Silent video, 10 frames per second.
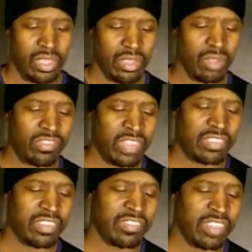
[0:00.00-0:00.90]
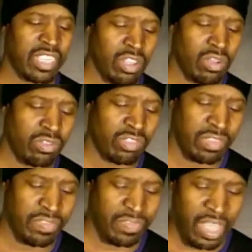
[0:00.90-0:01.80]
Your sentencing goes
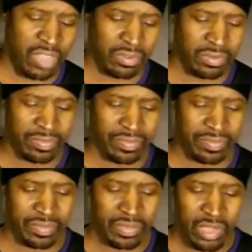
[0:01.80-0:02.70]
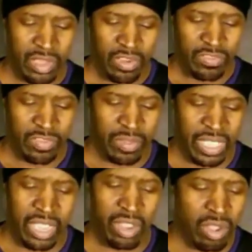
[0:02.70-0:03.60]
as follows. From
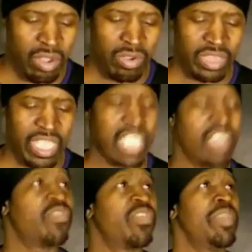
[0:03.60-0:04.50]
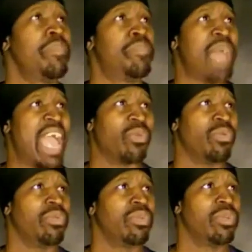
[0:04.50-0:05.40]
here on, every
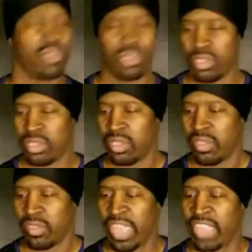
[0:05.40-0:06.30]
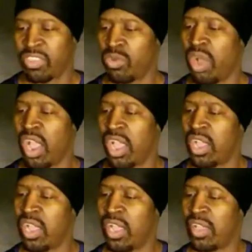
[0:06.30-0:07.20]
battle that you
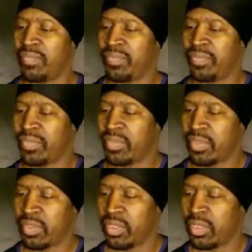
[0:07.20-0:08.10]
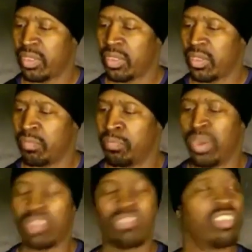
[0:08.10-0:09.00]
are
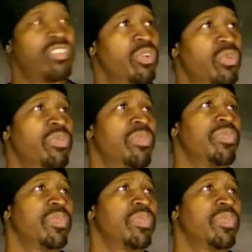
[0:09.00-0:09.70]
booked to do,